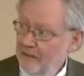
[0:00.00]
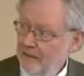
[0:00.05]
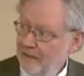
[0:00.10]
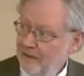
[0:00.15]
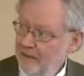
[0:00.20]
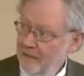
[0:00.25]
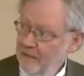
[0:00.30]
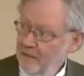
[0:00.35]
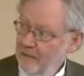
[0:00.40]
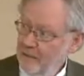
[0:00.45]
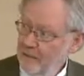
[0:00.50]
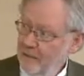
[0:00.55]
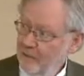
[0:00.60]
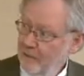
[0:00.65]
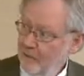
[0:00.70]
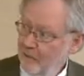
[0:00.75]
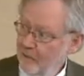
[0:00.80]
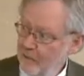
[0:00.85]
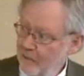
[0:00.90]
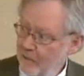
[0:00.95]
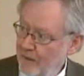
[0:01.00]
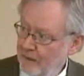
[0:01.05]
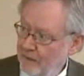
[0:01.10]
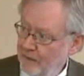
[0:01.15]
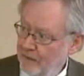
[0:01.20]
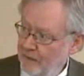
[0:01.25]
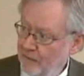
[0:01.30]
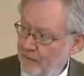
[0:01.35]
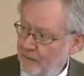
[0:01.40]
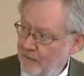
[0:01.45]
even when we were trying to
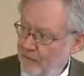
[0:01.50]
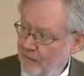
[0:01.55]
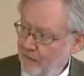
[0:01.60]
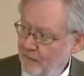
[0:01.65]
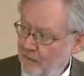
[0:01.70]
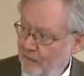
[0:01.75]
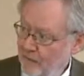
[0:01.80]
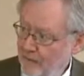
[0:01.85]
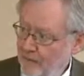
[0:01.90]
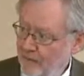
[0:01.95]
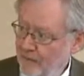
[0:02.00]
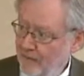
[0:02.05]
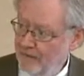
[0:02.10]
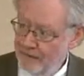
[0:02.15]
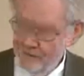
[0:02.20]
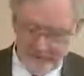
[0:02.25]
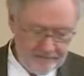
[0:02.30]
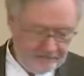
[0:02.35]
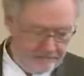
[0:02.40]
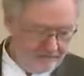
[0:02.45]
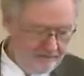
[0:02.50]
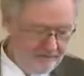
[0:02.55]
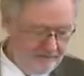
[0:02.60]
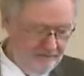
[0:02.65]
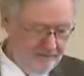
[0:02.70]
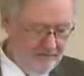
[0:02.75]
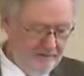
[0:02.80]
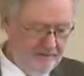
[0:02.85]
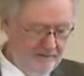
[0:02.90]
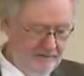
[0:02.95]
do them, we only got in
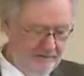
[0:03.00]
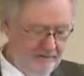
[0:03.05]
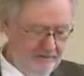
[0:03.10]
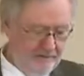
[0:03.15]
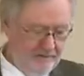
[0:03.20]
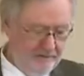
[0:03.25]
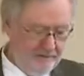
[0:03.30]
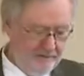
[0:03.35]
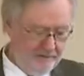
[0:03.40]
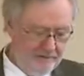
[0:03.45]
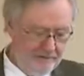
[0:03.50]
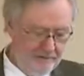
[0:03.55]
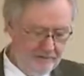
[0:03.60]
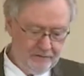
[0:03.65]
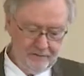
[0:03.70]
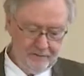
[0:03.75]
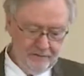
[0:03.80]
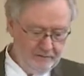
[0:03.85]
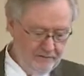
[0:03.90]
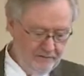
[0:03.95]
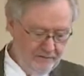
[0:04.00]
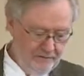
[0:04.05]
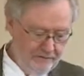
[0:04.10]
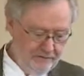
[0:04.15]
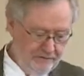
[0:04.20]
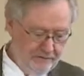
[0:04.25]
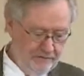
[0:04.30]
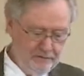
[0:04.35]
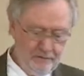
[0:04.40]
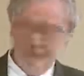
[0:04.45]
in uh,
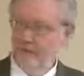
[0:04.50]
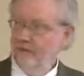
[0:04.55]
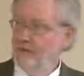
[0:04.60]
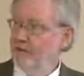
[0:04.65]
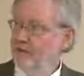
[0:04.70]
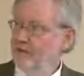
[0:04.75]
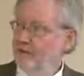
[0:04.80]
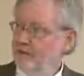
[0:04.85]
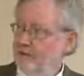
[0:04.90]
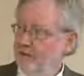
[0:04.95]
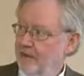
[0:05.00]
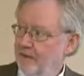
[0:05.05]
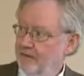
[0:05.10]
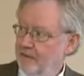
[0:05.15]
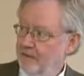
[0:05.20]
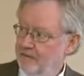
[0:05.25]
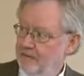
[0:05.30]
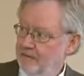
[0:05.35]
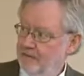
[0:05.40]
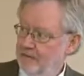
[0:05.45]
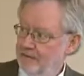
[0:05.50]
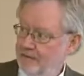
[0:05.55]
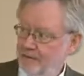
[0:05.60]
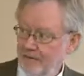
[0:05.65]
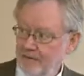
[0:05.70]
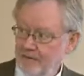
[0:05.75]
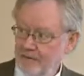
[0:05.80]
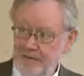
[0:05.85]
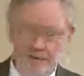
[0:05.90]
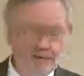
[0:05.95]
three presentations,
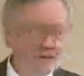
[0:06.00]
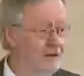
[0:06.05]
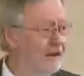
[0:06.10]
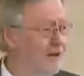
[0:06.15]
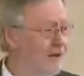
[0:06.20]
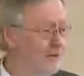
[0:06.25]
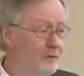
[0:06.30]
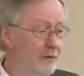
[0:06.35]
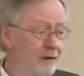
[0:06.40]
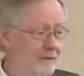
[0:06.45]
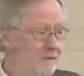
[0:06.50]
and they were not well